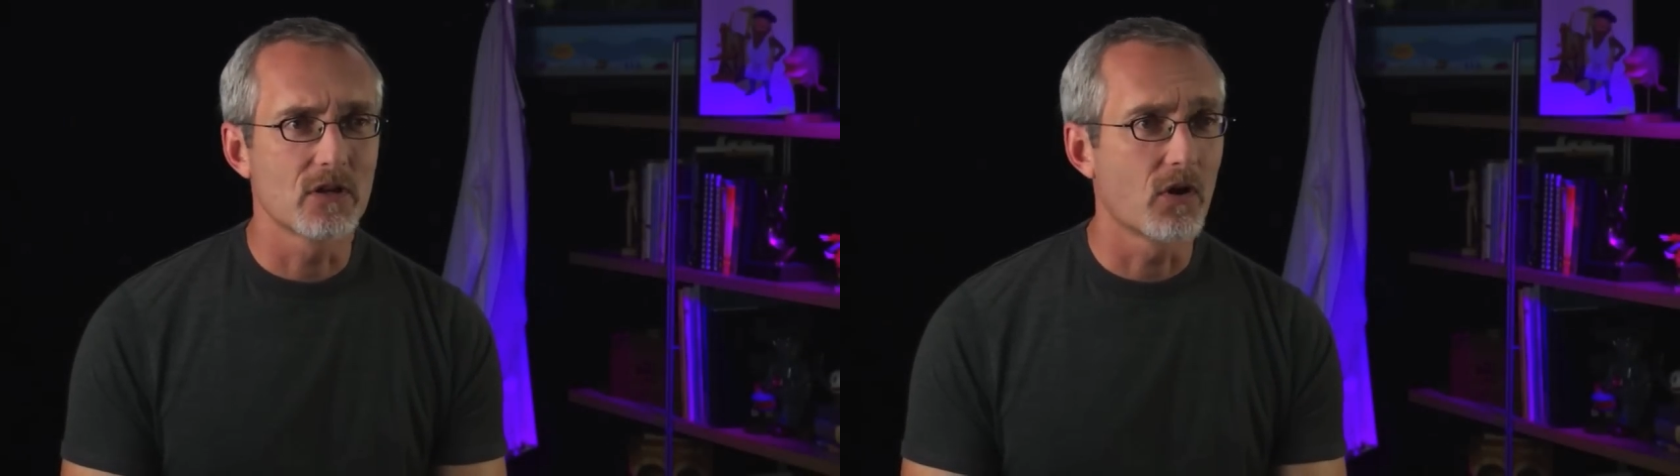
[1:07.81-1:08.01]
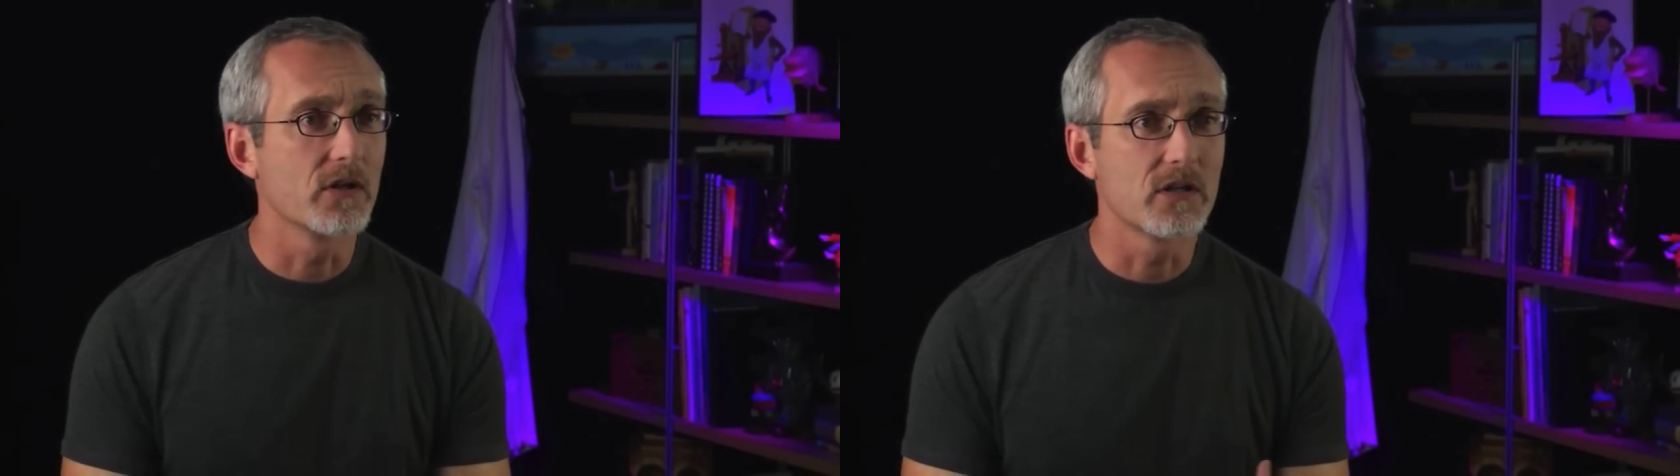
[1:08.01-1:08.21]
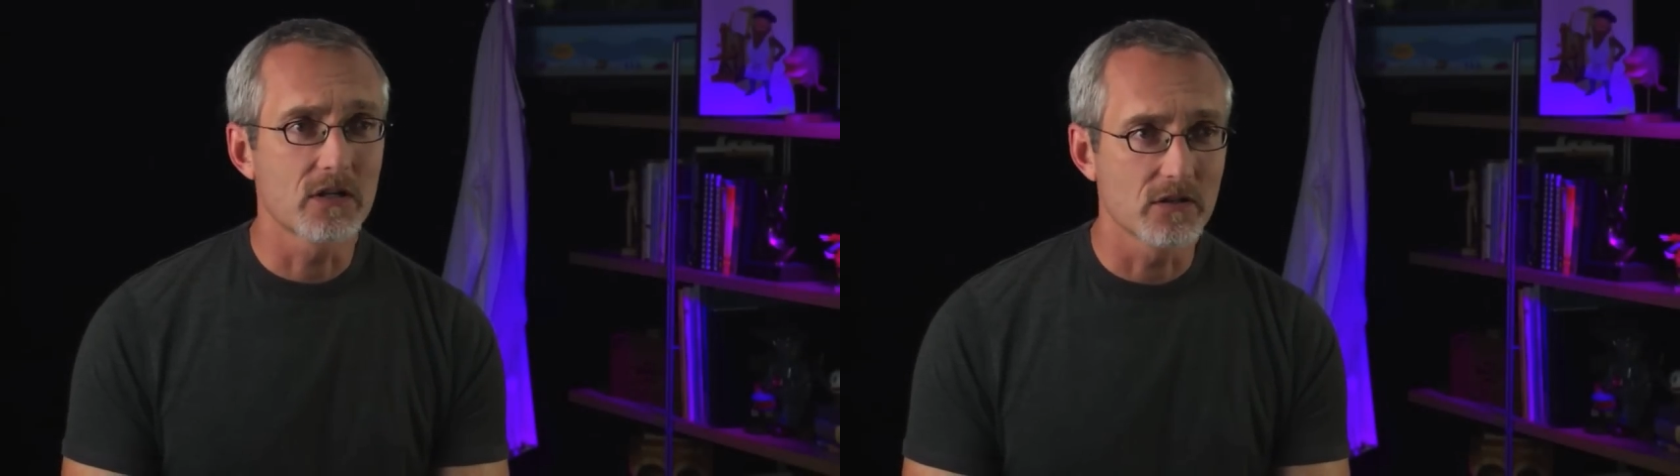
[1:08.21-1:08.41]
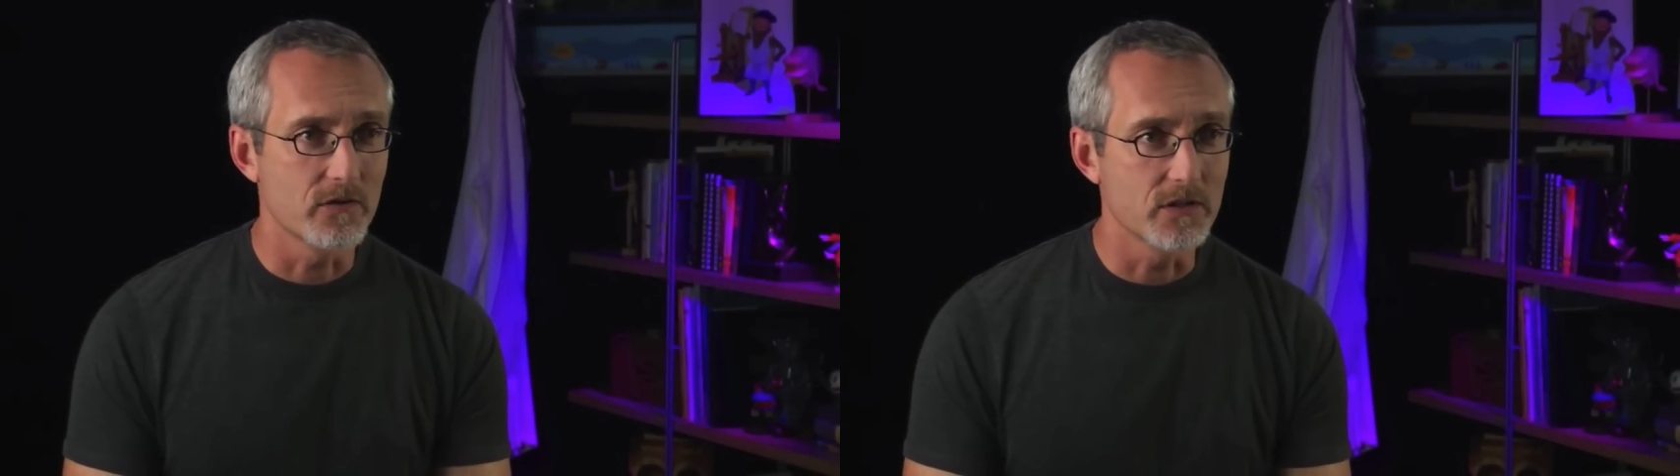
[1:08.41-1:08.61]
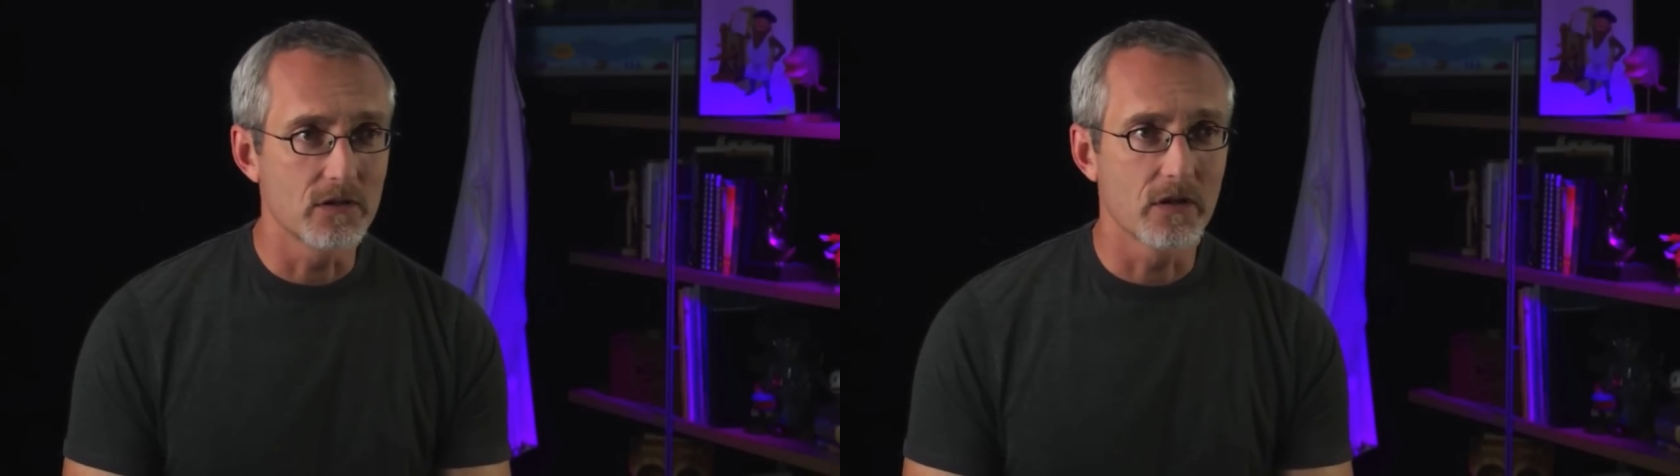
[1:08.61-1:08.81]
you know, on
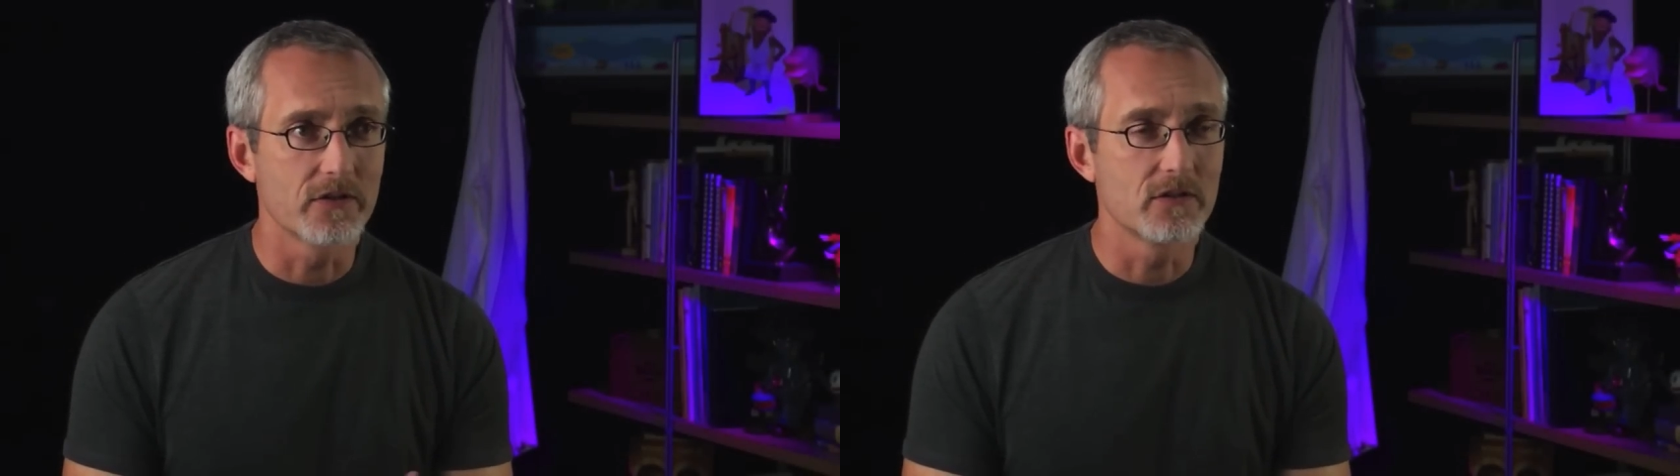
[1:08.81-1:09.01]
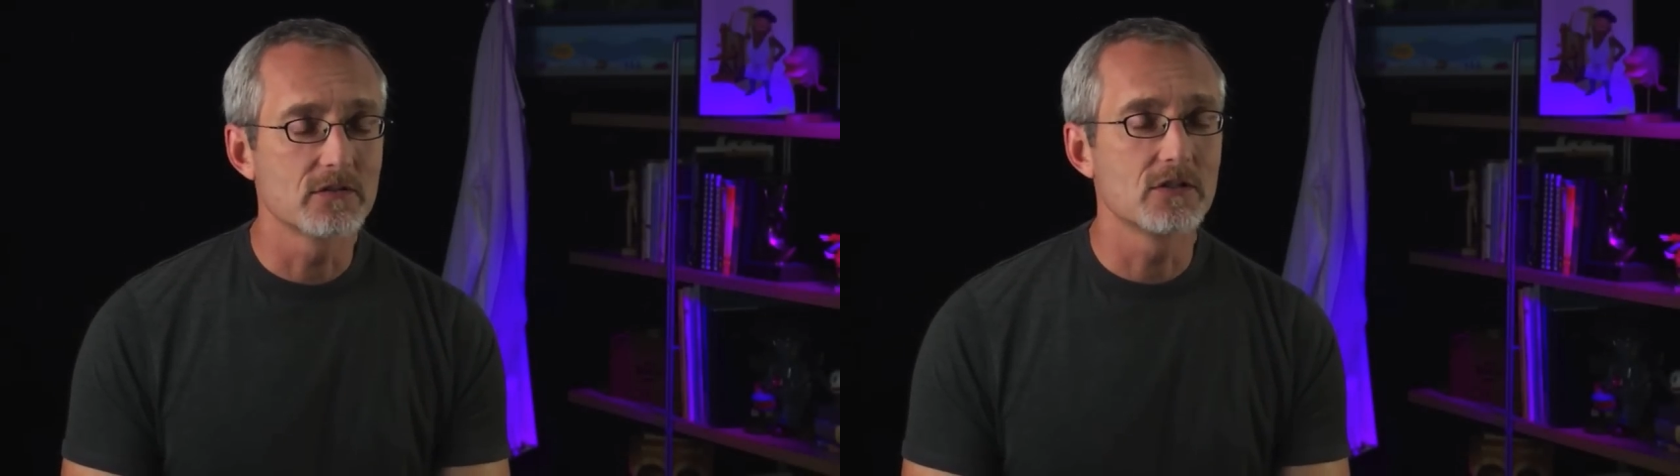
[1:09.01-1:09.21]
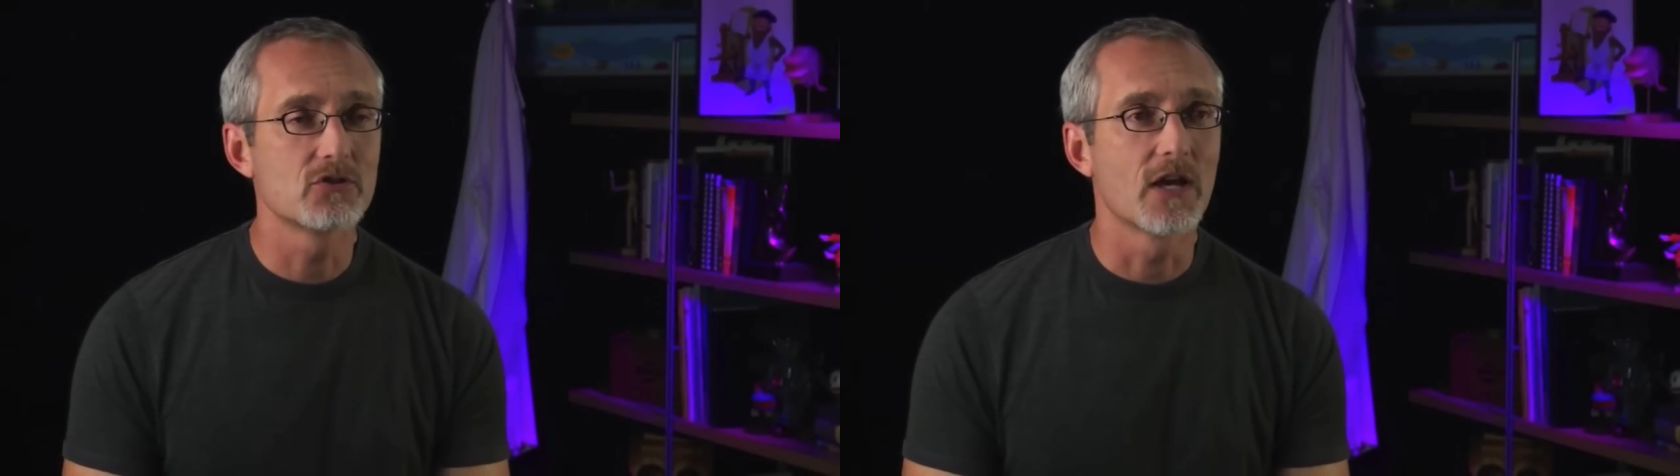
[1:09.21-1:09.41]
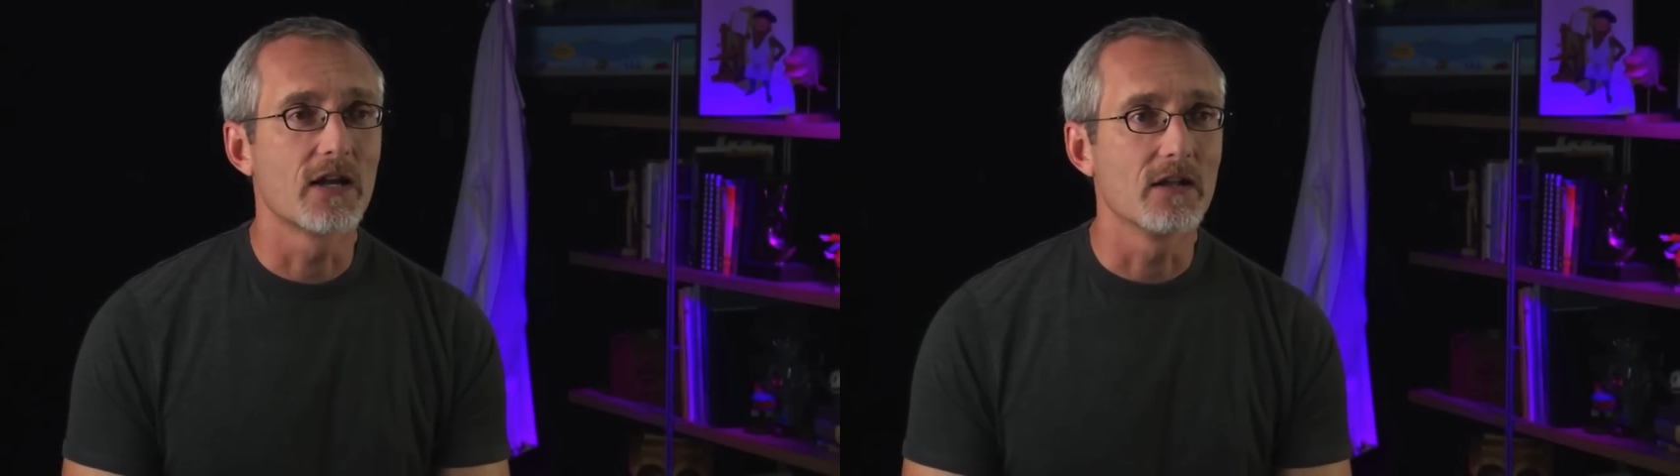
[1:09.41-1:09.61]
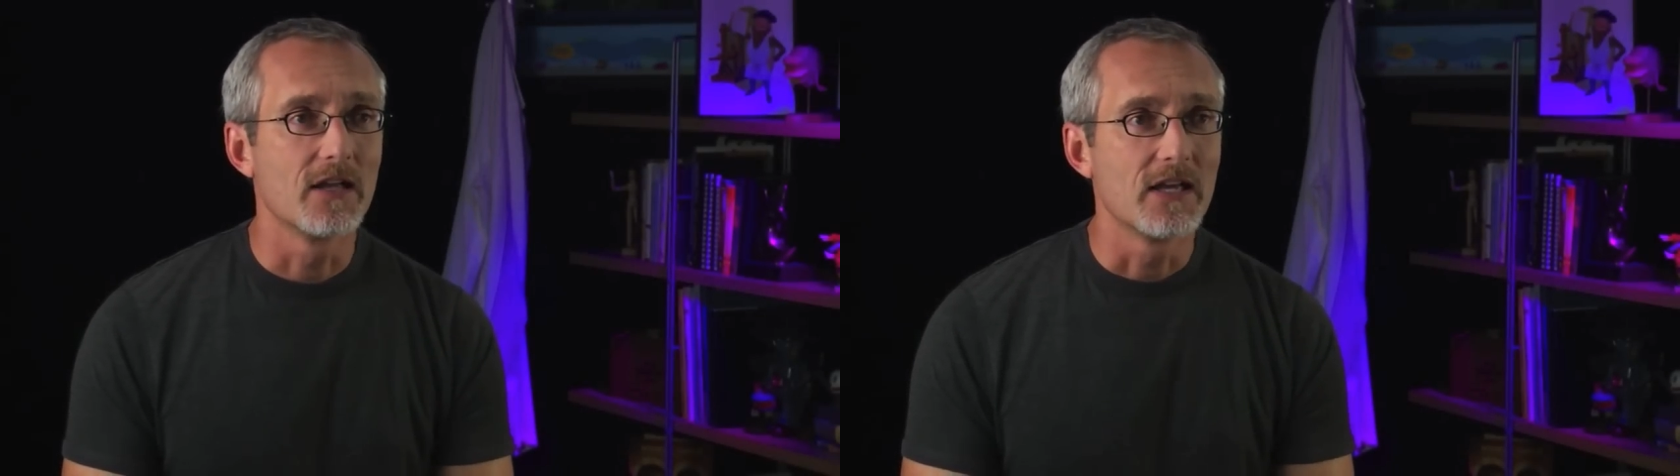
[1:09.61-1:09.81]
Nickelodeon, on the Disney
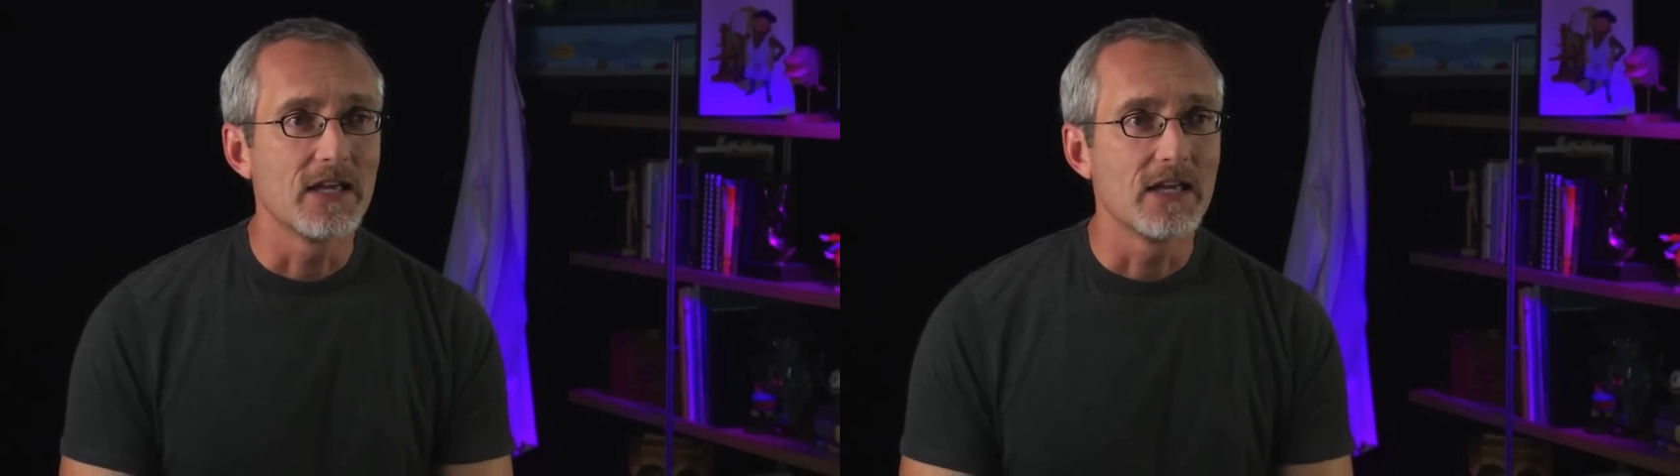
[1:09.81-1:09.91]
Channel,